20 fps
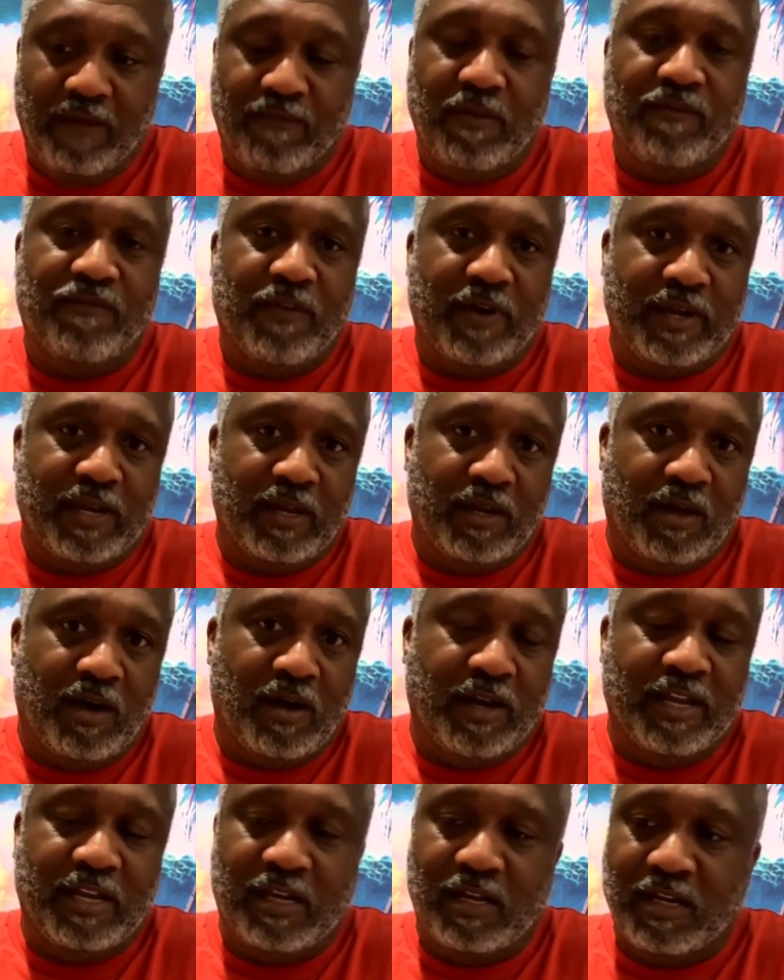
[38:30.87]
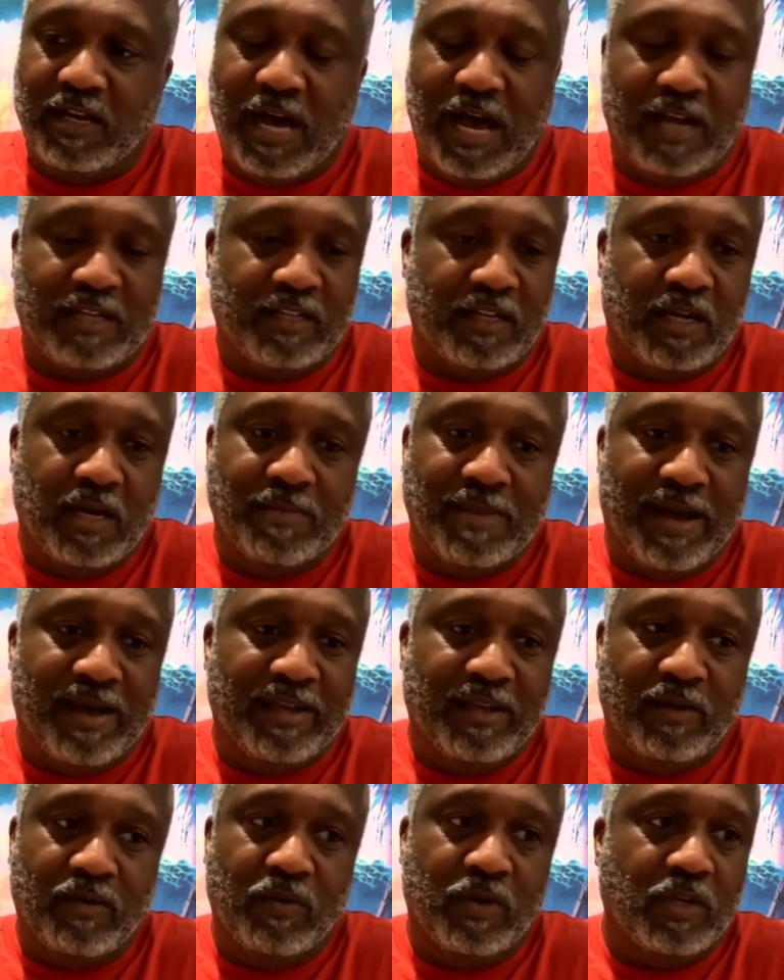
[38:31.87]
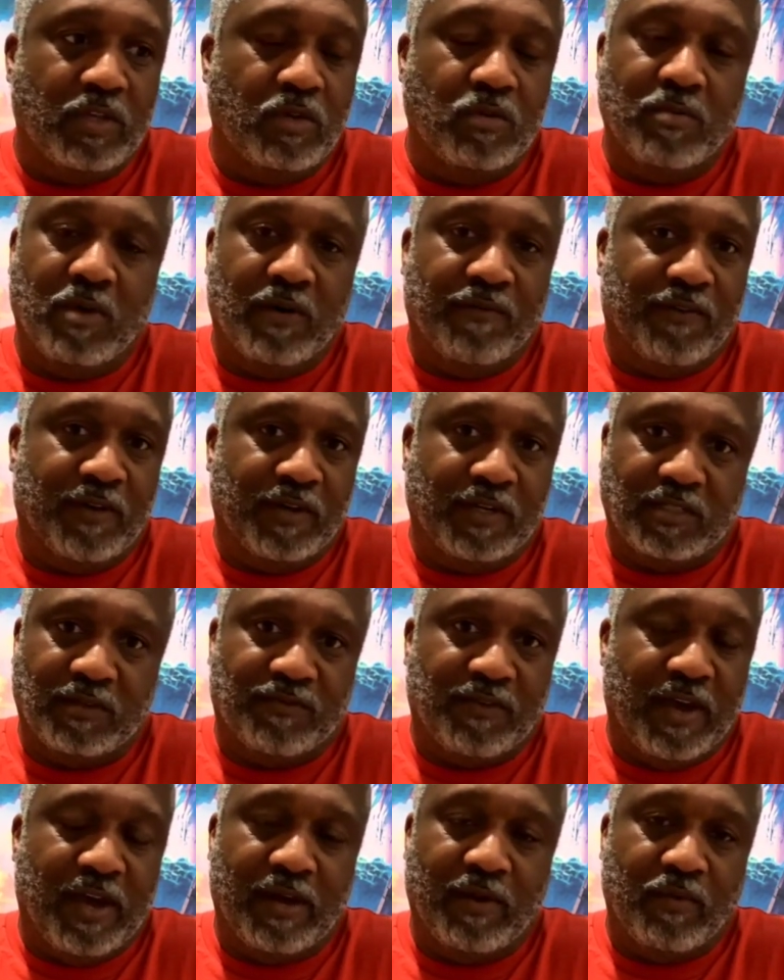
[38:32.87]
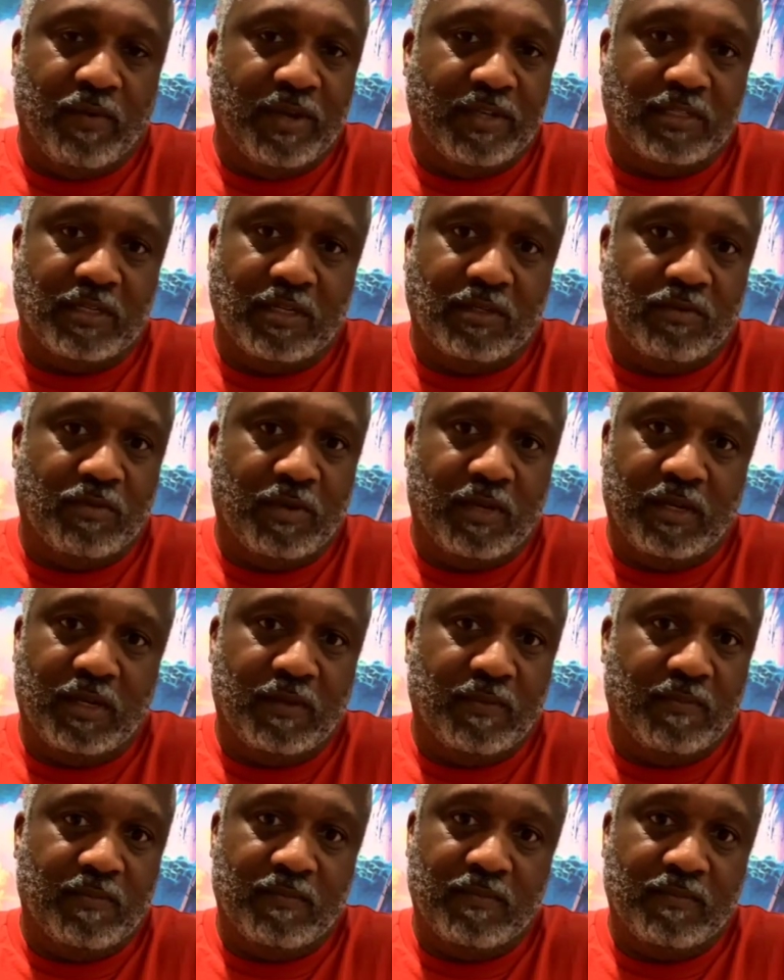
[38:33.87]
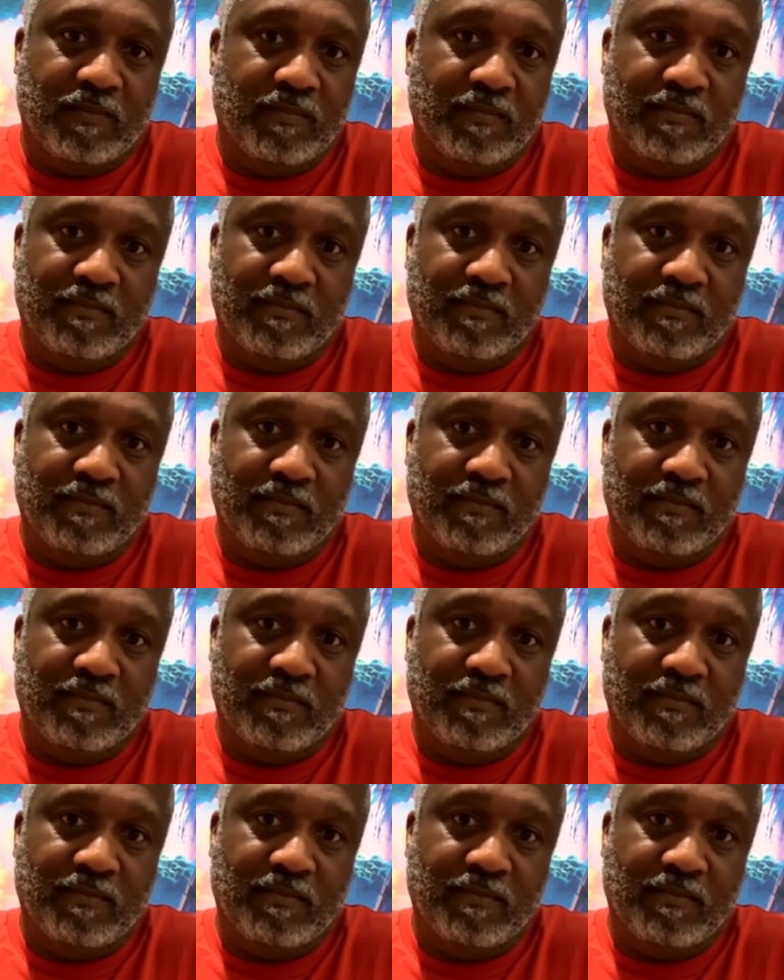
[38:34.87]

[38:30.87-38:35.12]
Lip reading: Every fucking law they concoct and come out here with, you motherfuckers will find a resonance with it.